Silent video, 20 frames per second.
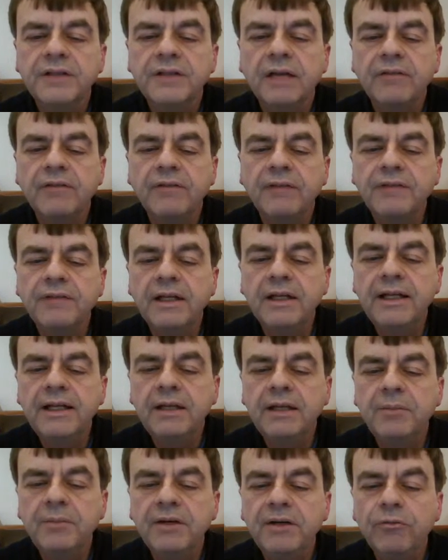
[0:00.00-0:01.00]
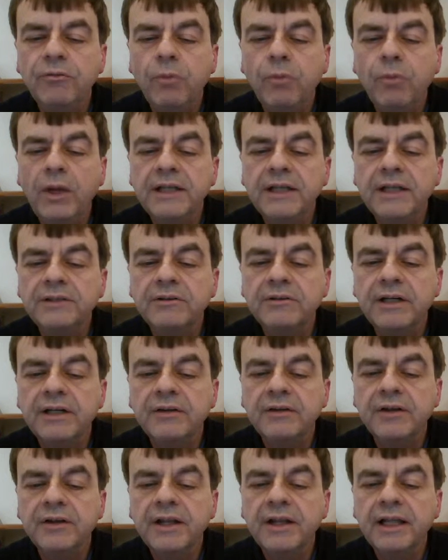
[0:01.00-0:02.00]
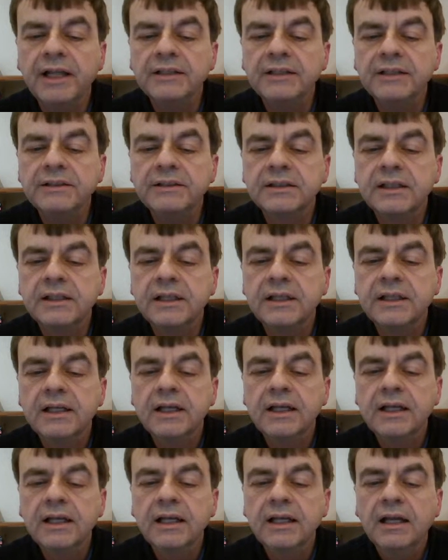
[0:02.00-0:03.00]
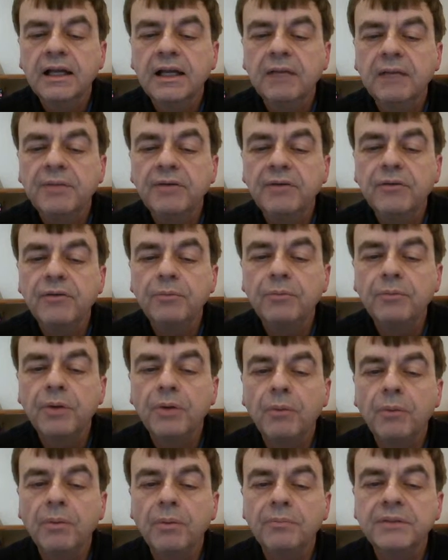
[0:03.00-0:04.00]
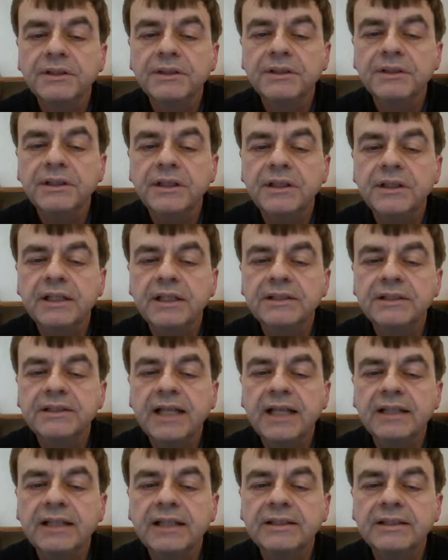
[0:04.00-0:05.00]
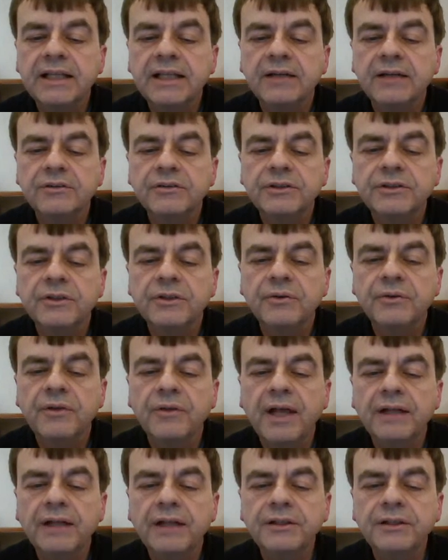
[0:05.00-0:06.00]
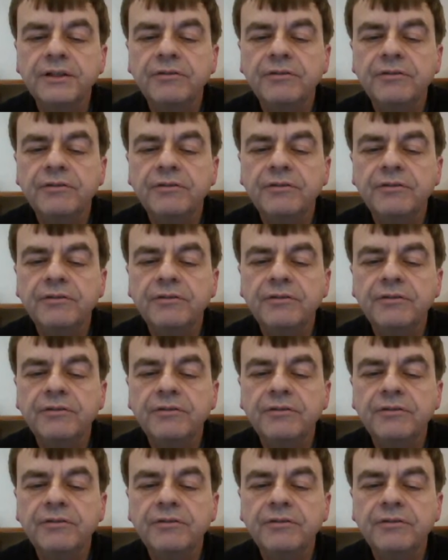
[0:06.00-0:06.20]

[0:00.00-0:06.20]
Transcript: I've left a little bit of white around and that's bit of a problem because it, it, stands out. So that should have